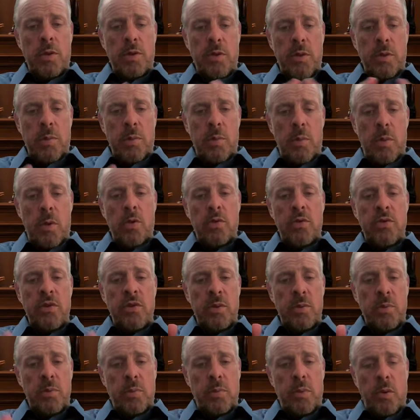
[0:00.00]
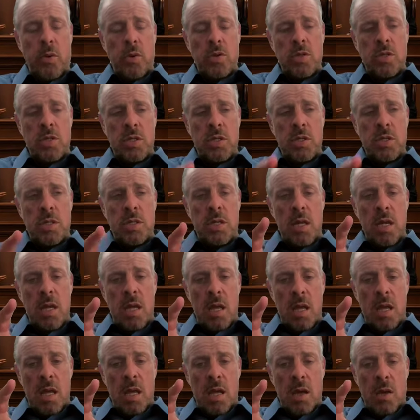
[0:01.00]
but the most important
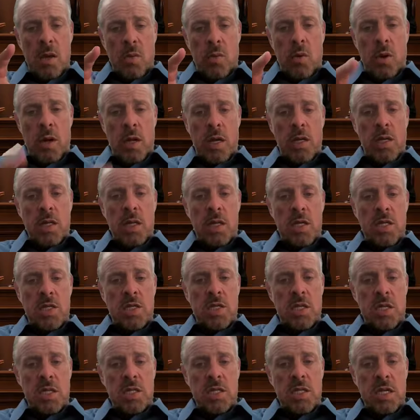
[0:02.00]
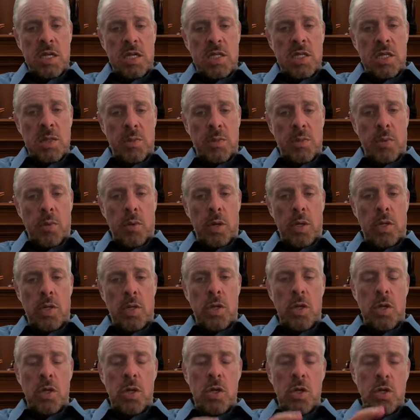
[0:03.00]
regulation is a simple one.
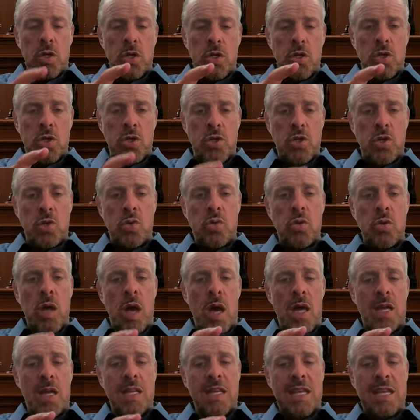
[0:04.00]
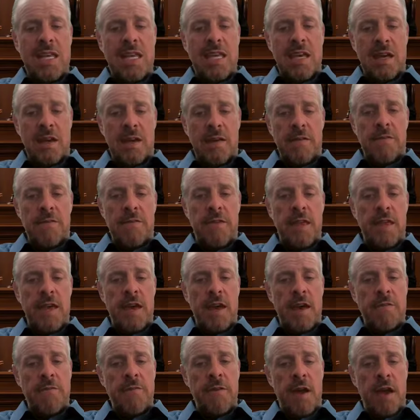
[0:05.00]
Do not give
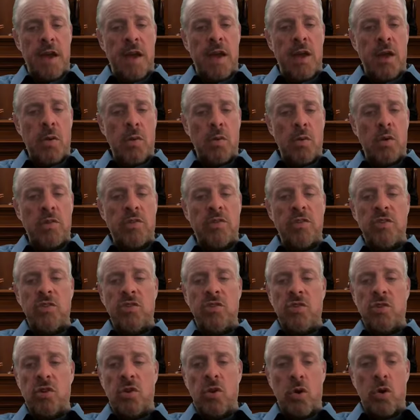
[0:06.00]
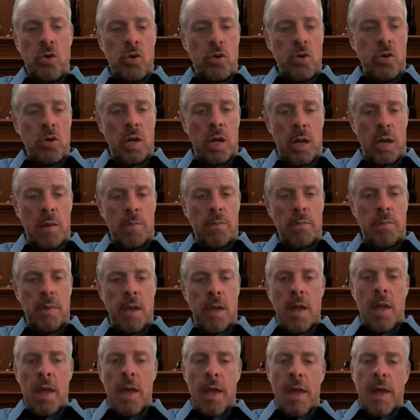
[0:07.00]
the FAA a reason to learn your name.
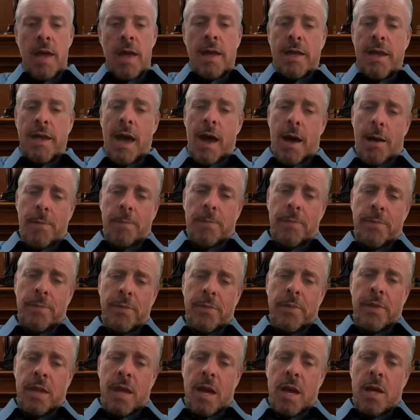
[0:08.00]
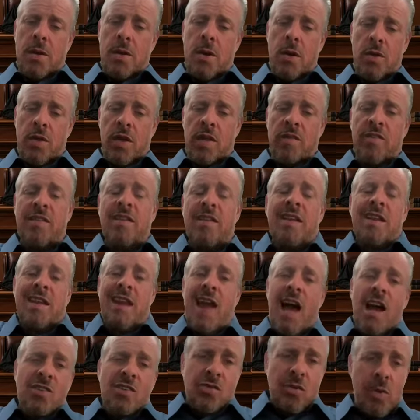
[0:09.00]
Now, I know that's not
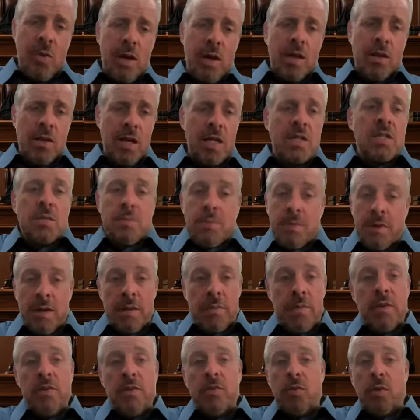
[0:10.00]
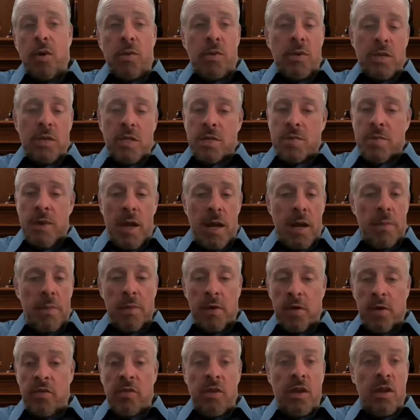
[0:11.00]
an actual regulation. Believe me, it's one we just made
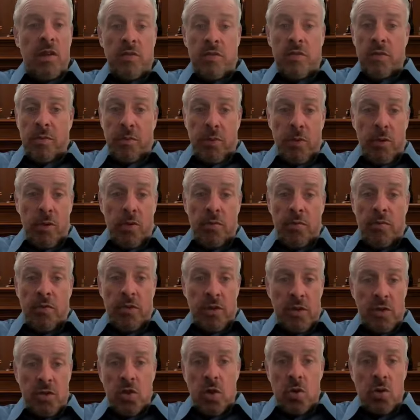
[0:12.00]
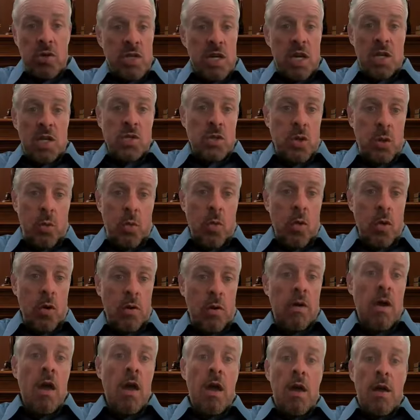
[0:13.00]
up, and it's important for the joke to actually
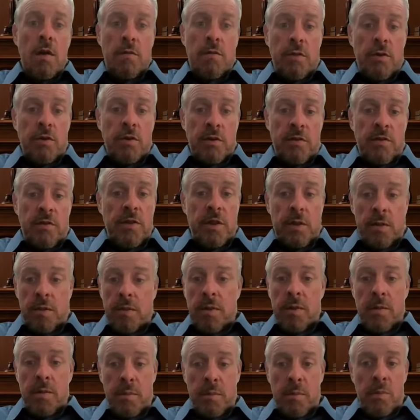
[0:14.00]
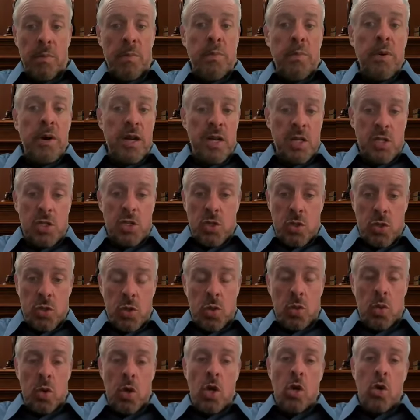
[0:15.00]
work for it to fit. But it's
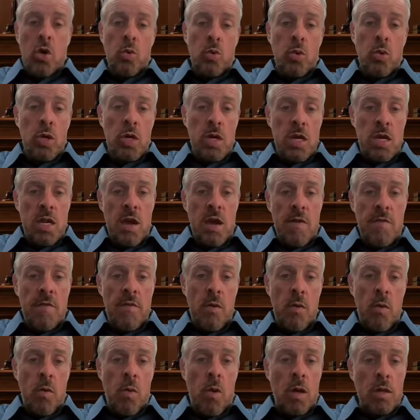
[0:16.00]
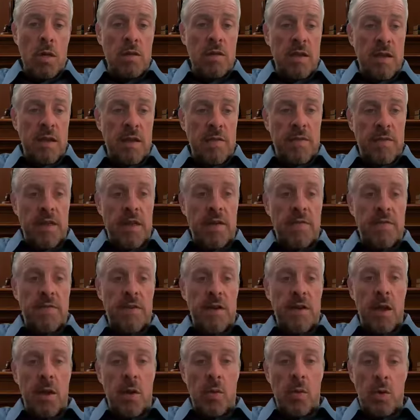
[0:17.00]
true. We never want to give the
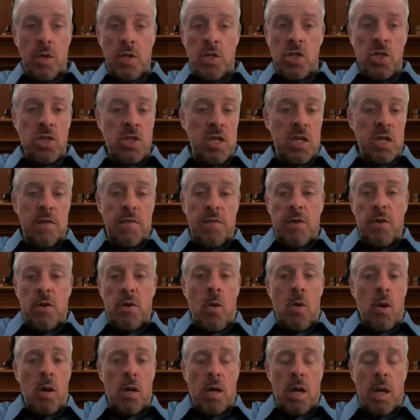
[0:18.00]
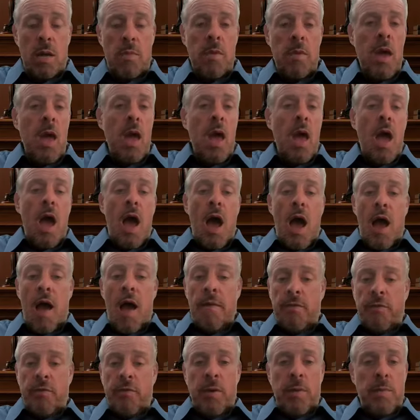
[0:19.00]
FAA a reason to even know our name.
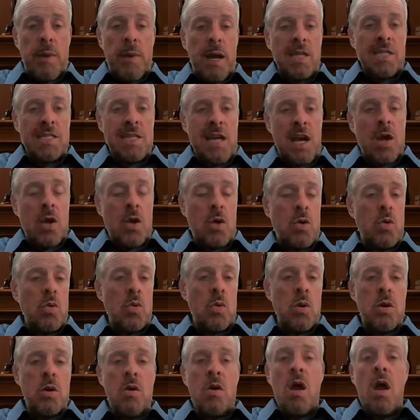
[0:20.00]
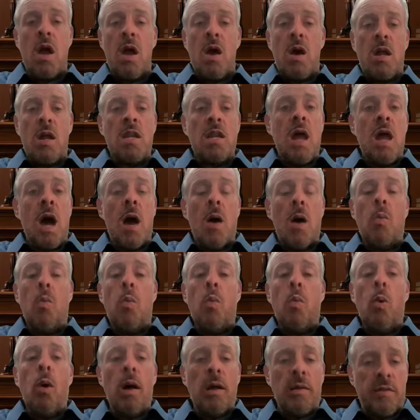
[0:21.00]
I have spent my entire career, not
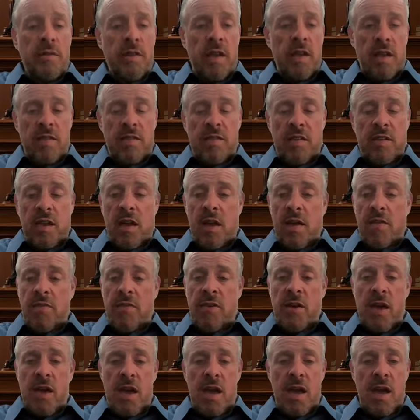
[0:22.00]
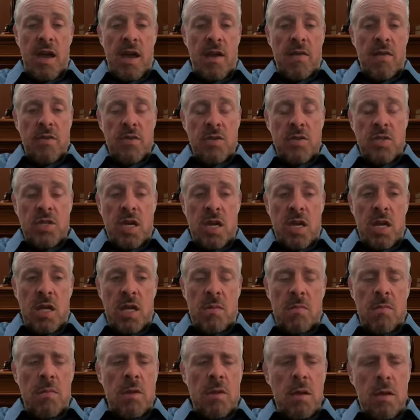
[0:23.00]
once has the FAA ever
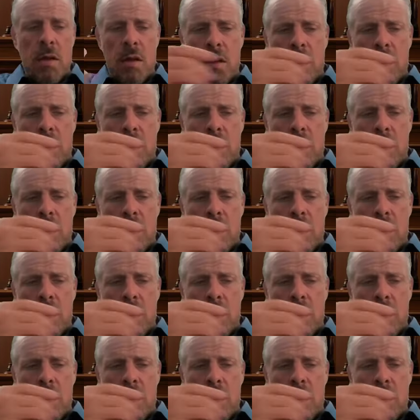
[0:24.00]
said,